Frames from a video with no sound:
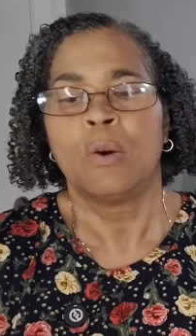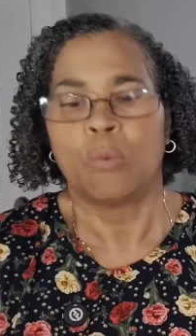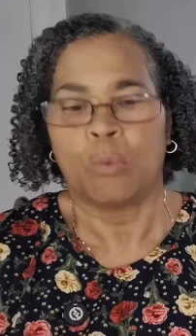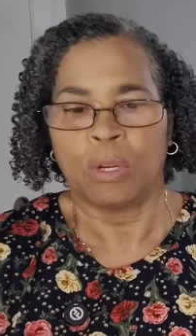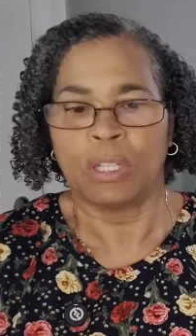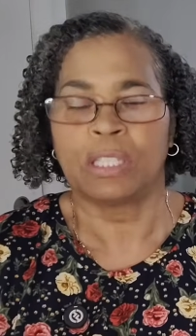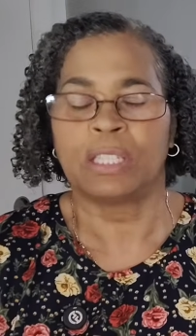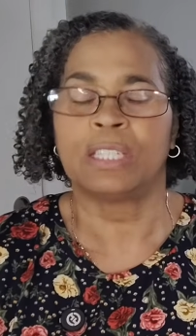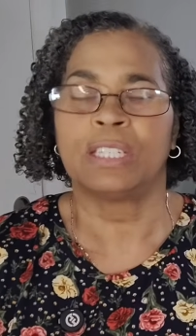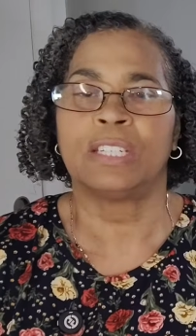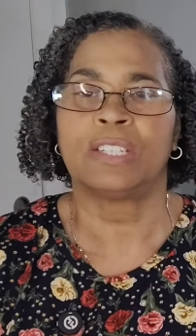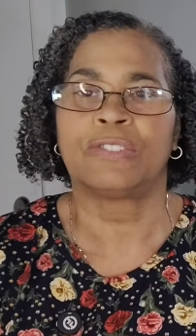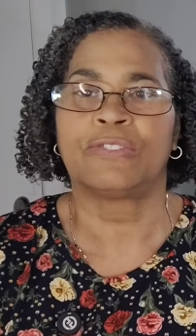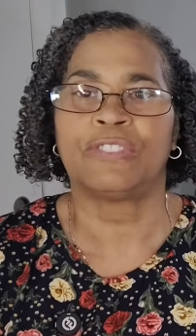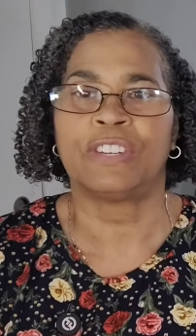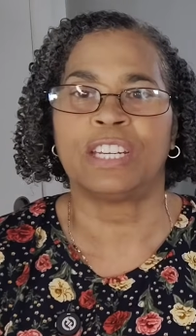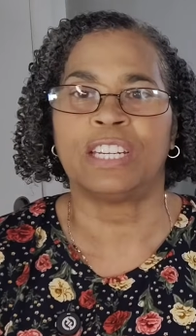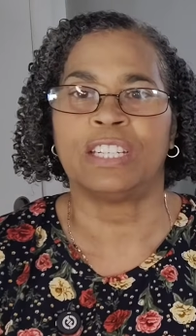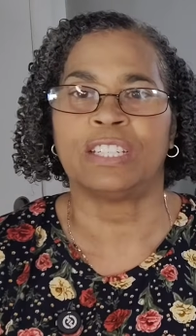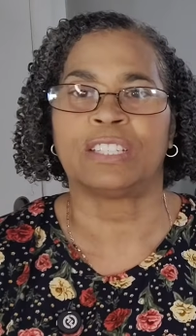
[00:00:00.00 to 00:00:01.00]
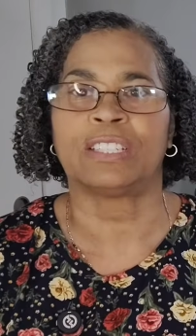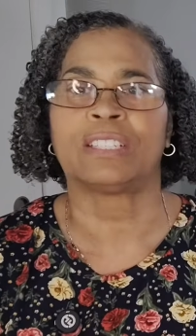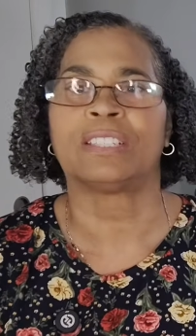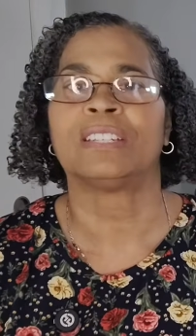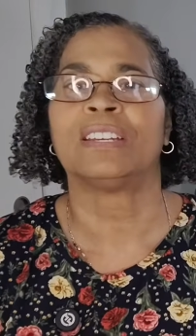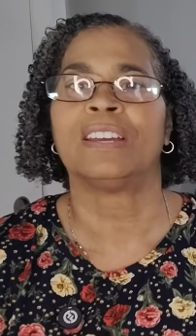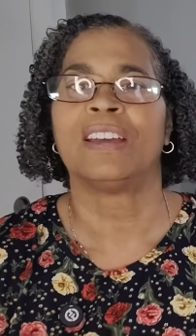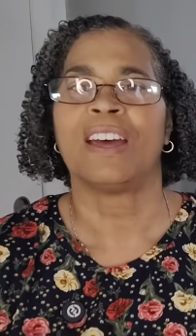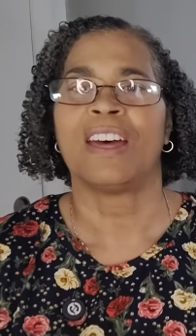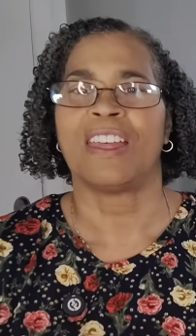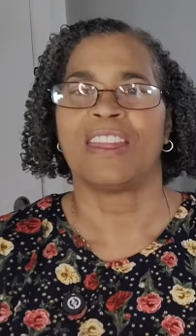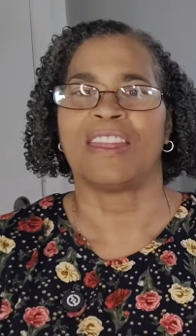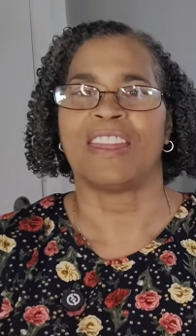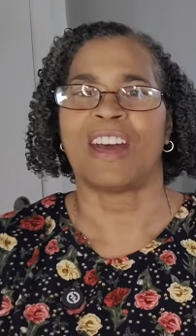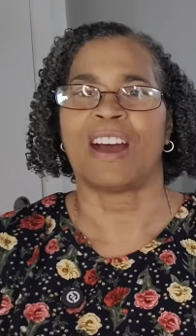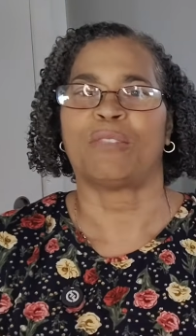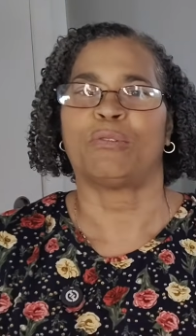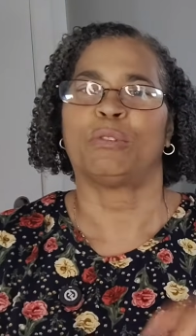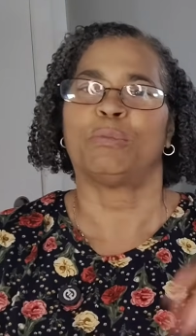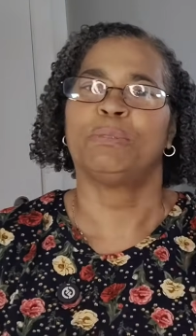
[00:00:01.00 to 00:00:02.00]
Once it is finished,
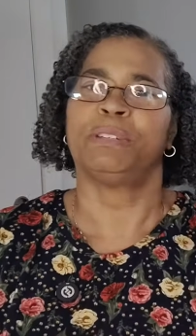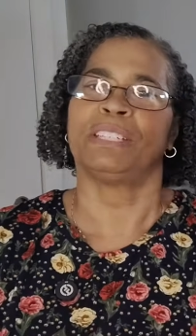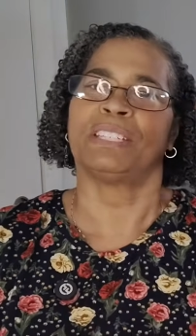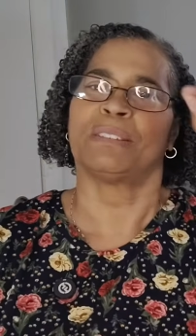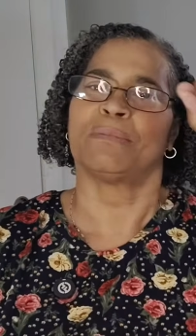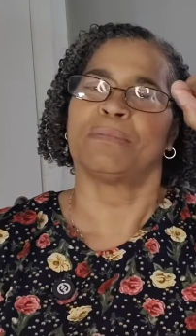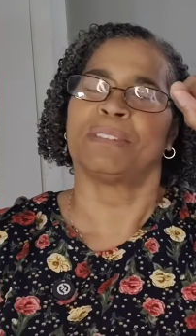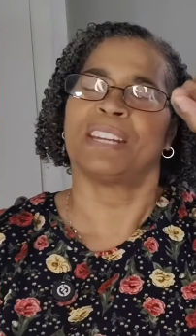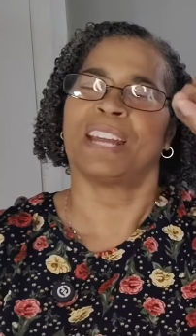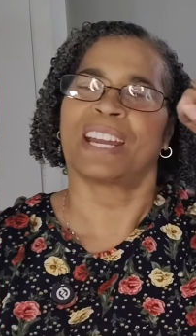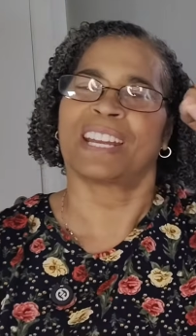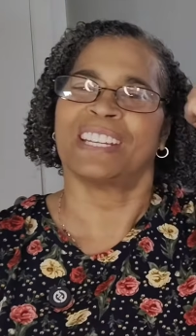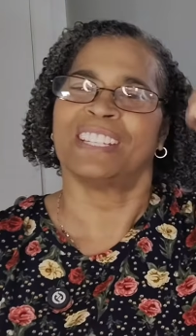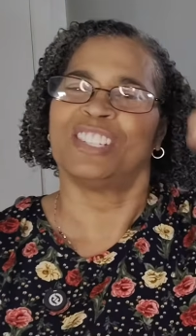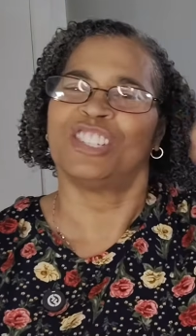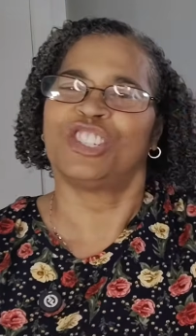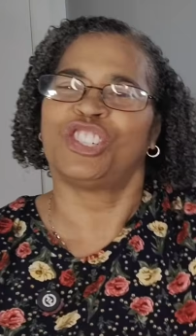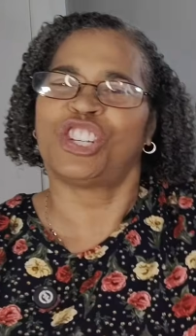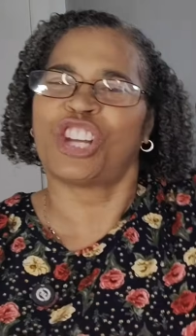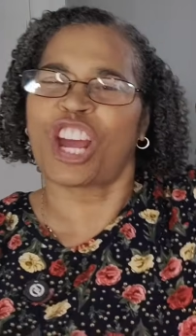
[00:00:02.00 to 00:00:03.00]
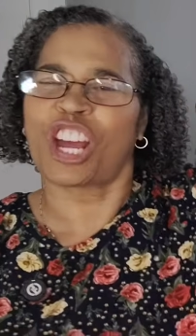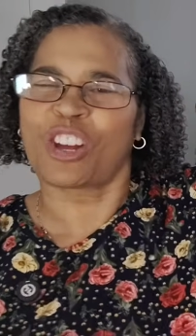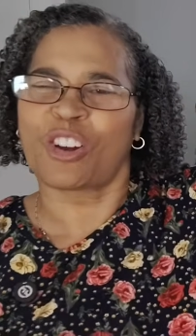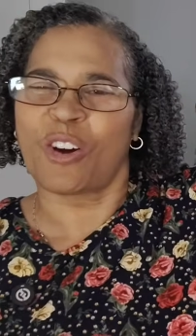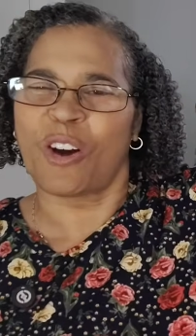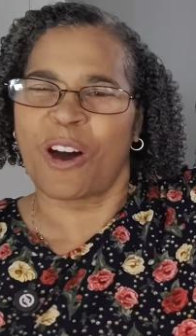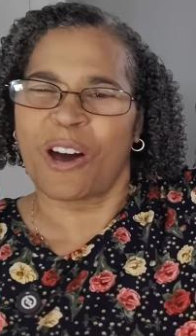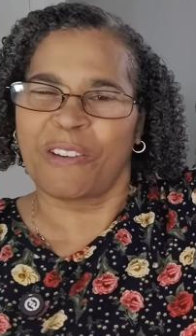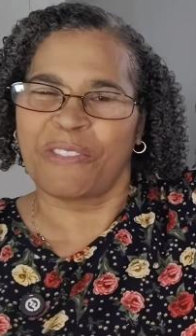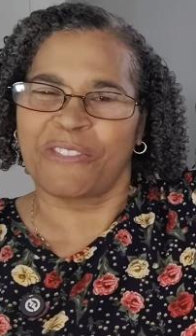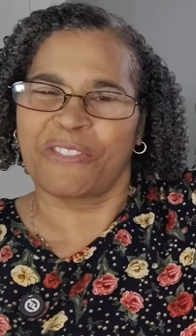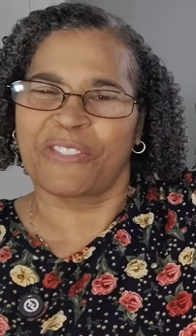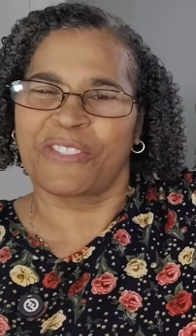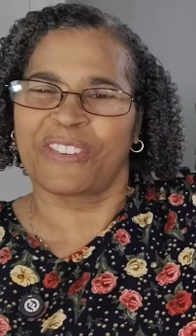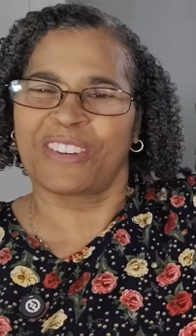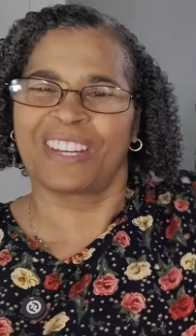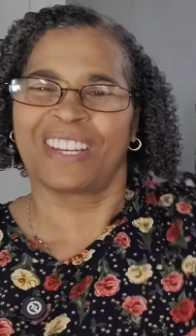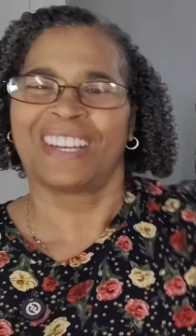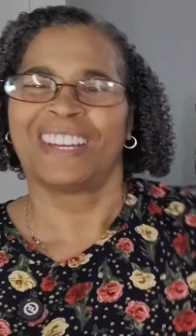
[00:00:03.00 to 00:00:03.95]
that will be something I can check off